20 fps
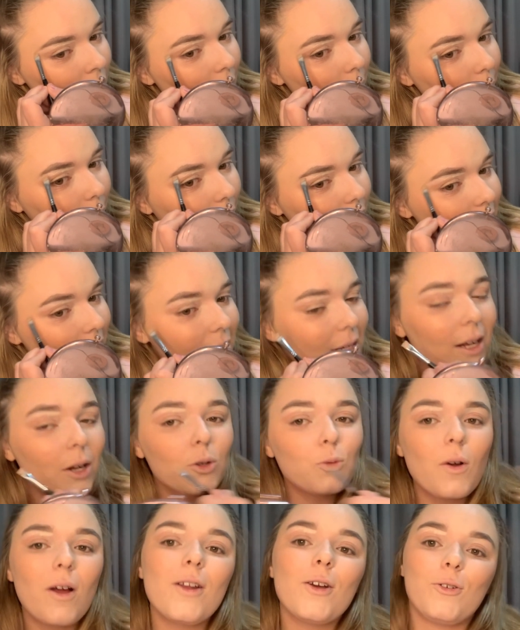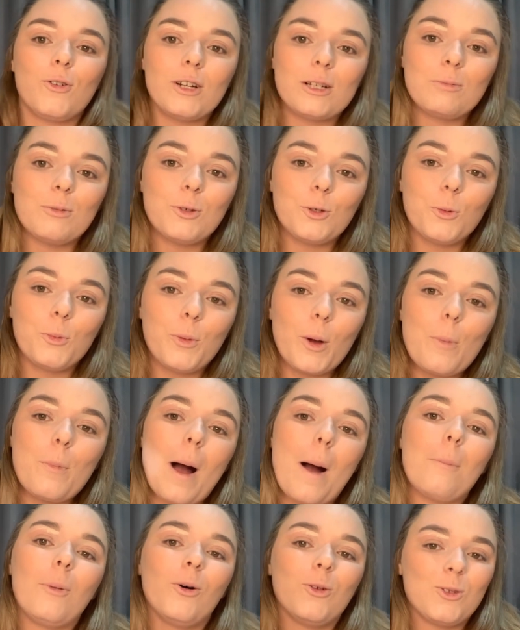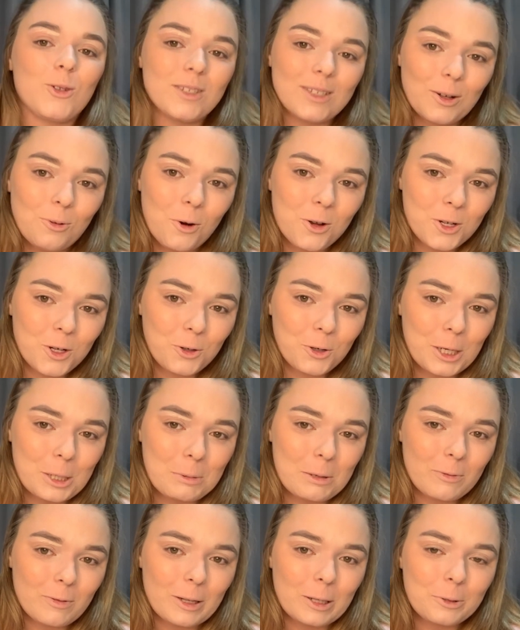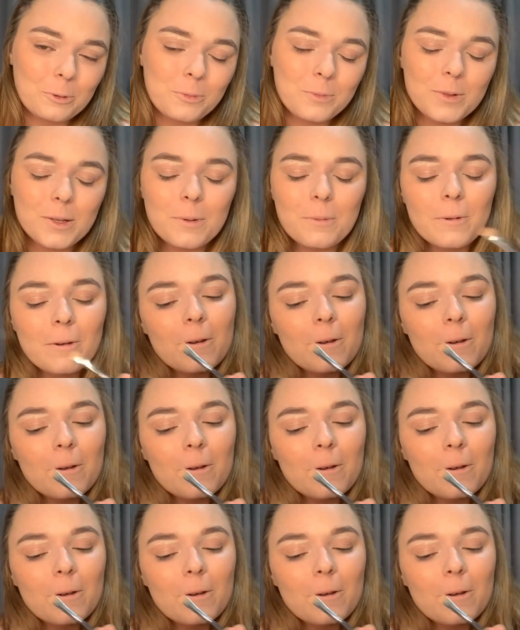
because I said I was wearing a Christmas jumper, but I'm also still watching Christmas films,